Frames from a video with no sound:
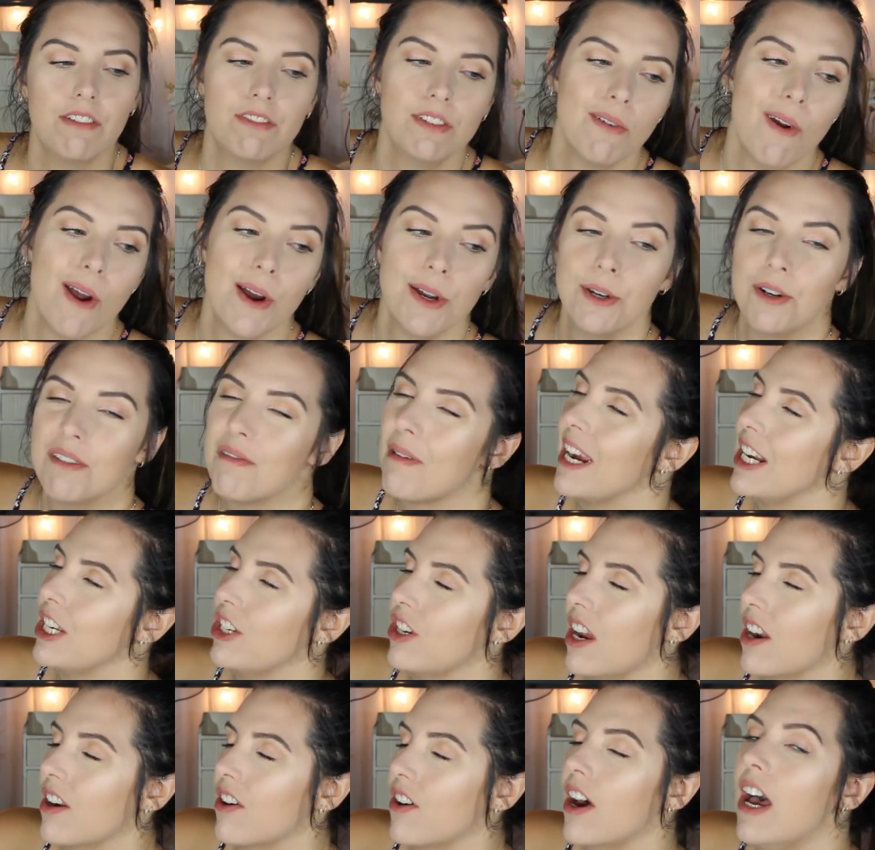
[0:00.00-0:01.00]
If you are new to my
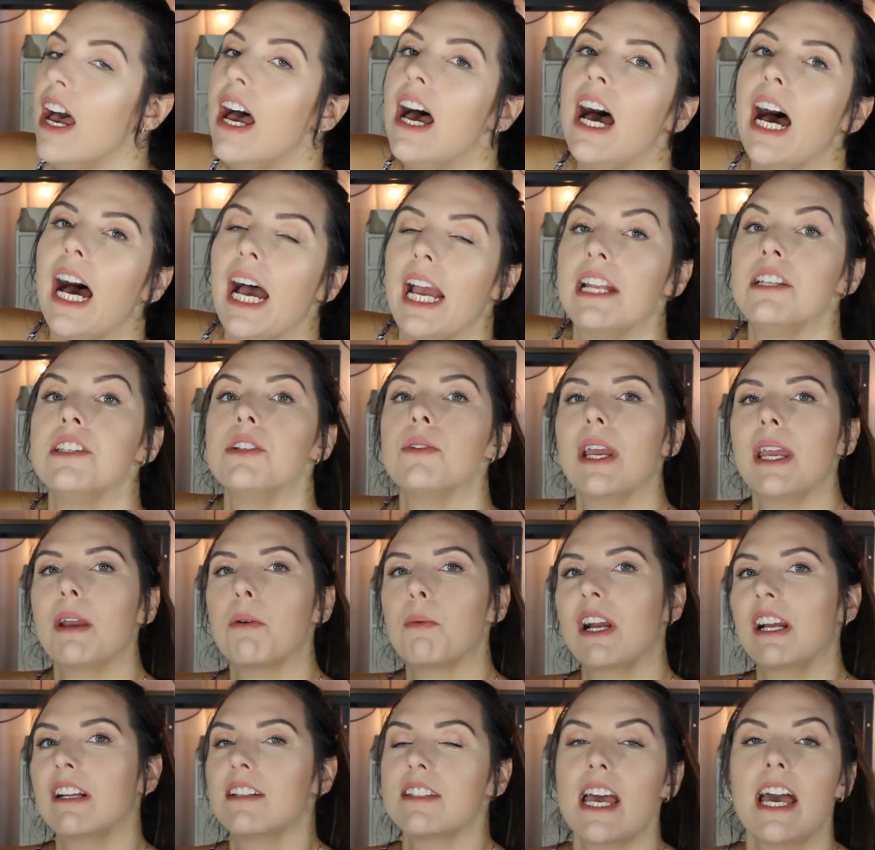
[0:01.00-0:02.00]
channel, I do
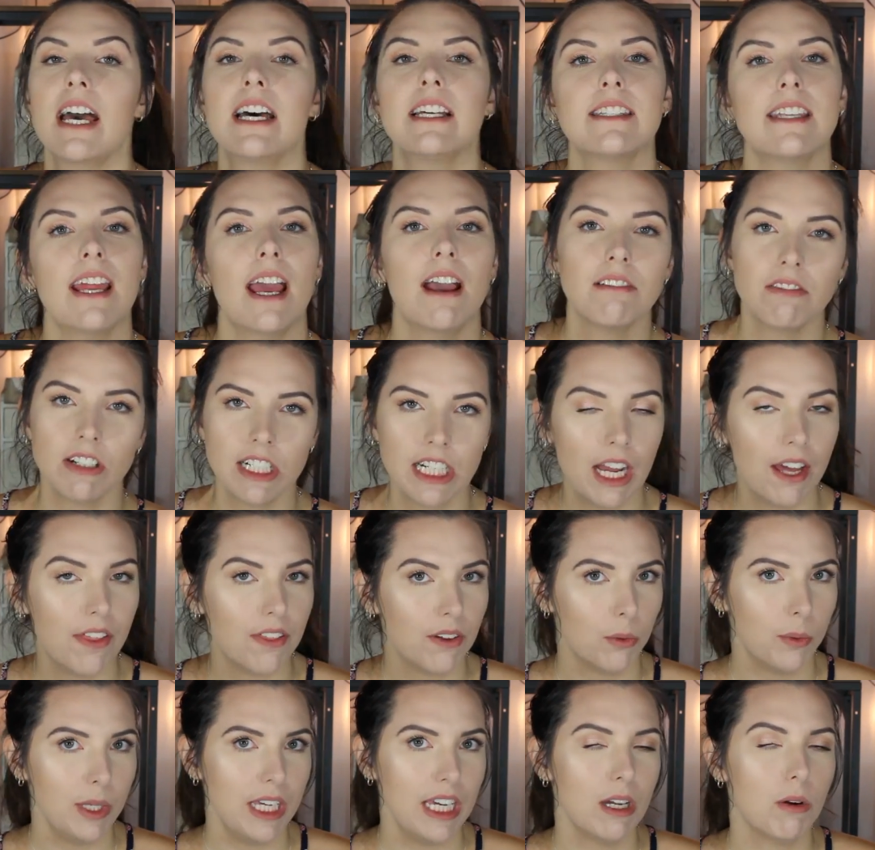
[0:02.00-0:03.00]
a wear test every
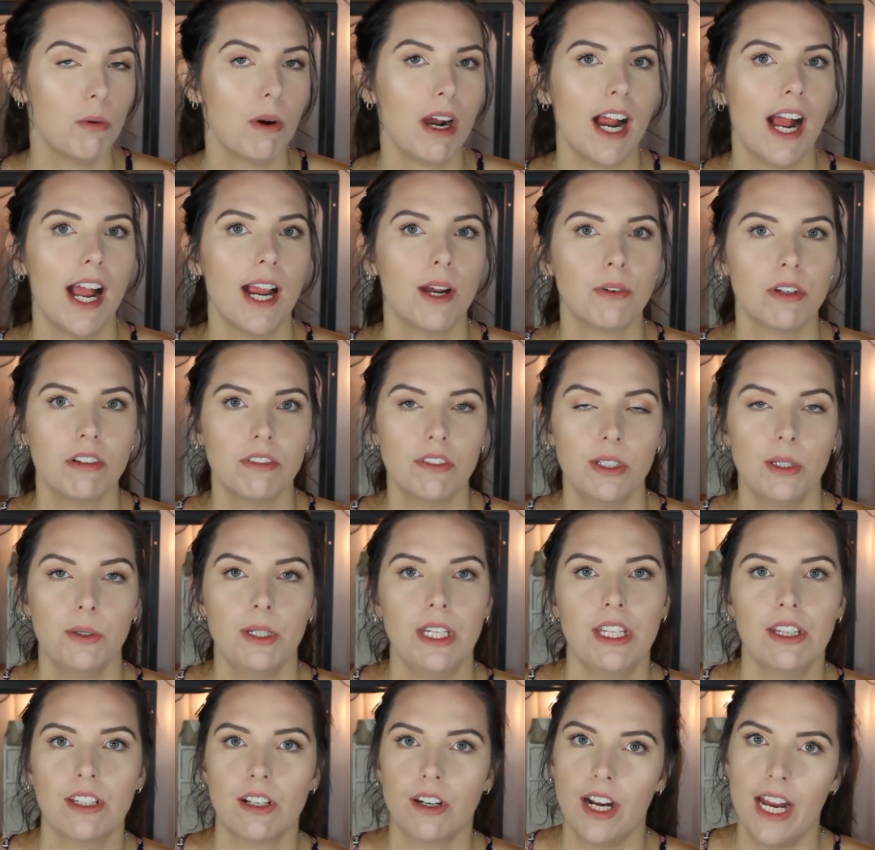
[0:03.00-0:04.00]
other week where I review
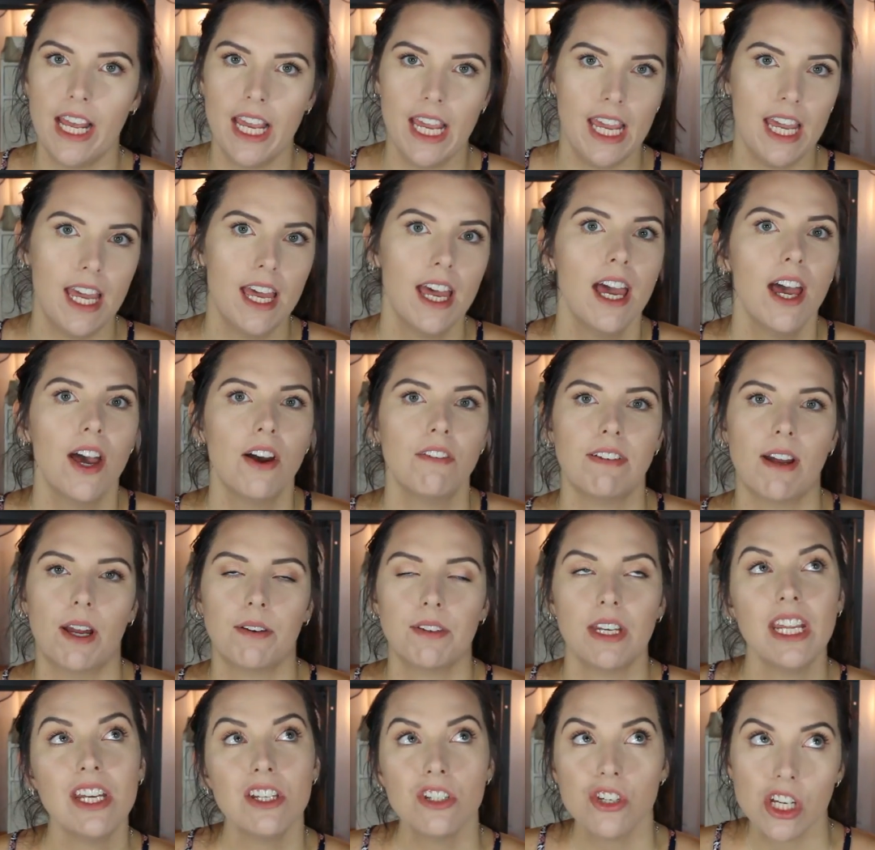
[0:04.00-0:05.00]
either a
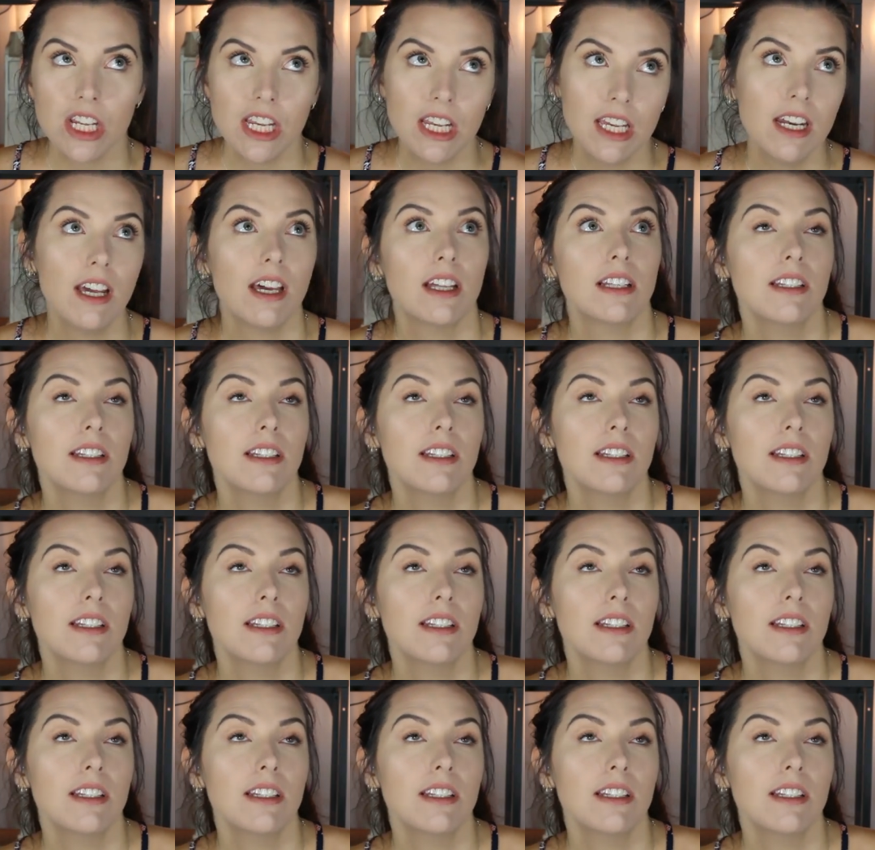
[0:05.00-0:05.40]
foundation,